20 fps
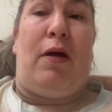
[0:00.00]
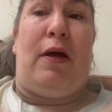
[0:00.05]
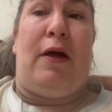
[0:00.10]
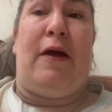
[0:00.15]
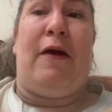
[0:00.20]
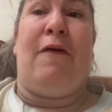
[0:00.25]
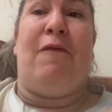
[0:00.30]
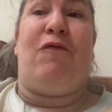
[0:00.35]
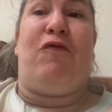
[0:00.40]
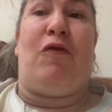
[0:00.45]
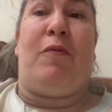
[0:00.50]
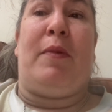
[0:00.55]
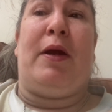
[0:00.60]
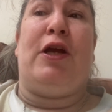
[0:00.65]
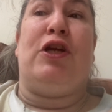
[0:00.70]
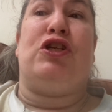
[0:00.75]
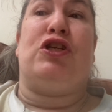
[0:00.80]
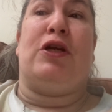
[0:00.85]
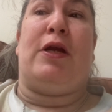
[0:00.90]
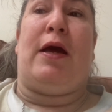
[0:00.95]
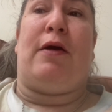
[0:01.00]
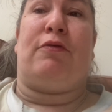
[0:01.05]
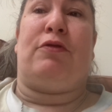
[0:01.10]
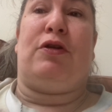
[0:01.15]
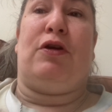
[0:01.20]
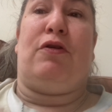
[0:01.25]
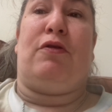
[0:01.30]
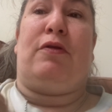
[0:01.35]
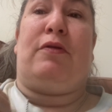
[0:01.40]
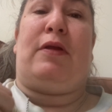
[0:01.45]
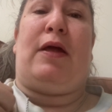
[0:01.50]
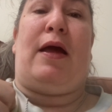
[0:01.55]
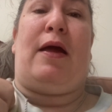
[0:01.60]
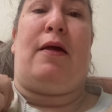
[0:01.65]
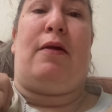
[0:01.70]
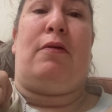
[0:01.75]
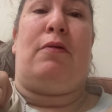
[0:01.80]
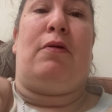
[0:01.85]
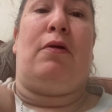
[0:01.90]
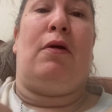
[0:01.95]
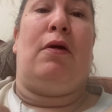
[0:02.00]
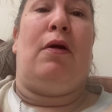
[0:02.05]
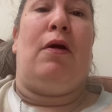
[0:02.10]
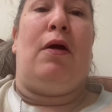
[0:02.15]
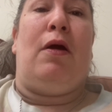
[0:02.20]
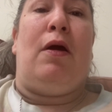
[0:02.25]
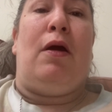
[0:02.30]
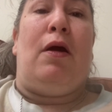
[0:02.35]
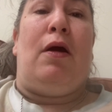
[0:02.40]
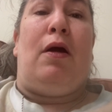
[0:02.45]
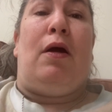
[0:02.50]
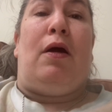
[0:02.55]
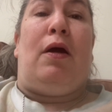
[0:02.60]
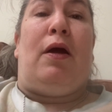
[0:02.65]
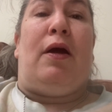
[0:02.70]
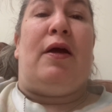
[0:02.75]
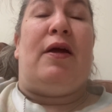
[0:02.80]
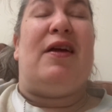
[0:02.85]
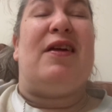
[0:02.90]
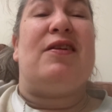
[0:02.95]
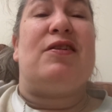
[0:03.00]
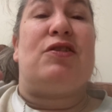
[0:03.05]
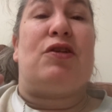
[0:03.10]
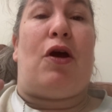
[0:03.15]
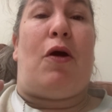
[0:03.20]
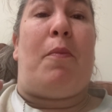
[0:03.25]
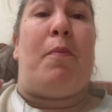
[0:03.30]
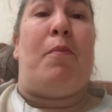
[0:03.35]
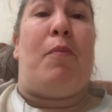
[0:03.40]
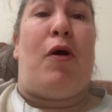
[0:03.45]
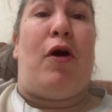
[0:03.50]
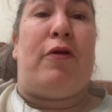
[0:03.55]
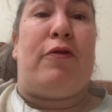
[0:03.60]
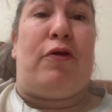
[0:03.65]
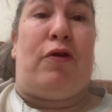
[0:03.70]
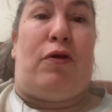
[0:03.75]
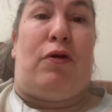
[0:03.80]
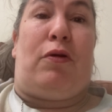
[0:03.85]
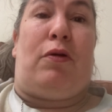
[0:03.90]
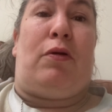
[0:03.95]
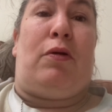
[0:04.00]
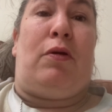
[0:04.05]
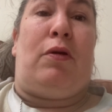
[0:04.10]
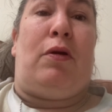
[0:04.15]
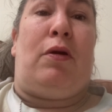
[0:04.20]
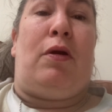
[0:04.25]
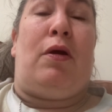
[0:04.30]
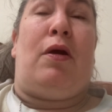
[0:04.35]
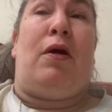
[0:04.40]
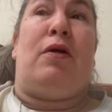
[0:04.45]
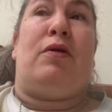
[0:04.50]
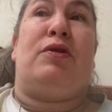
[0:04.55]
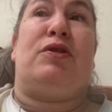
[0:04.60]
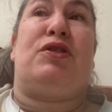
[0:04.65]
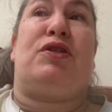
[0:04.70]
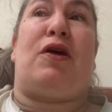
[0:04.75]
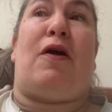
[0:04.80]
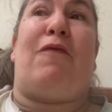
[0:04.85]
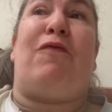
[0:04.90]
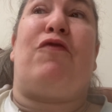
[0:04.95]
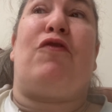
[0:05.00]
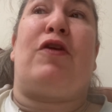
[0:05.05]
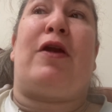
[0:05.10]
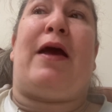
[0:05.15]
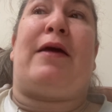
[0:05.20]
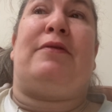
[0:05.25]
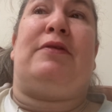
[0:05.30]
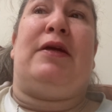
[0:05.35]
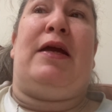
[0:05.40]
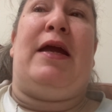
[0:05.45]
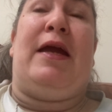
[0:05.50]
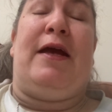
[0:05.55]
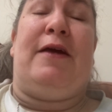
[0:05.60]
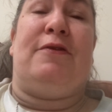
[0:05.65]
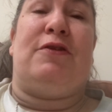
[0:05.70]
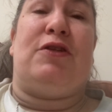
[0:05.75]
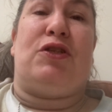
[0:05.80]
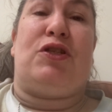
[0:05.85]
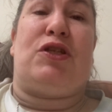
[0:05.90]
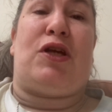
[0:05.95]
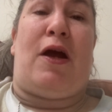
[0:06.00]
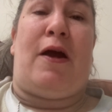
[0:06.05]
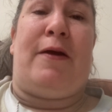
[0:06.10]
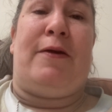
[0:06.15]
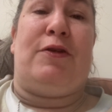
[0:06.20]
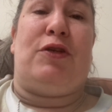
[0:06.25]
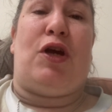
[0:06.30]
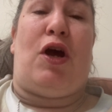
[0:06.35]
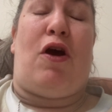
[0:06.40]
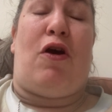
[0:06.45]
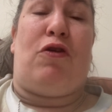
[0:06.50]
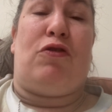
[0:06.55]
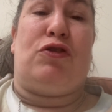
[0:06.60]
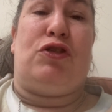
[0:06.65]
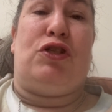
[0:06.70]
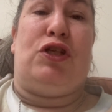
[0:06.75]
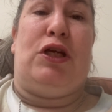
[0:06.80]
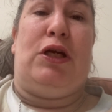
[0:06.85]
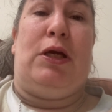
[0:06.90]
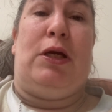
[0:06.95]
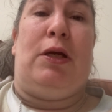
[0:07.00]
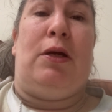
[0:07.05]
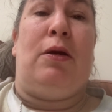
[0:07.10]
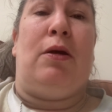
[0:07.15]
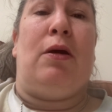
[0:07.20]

information out there that his mother suffered at the hands of Scientology,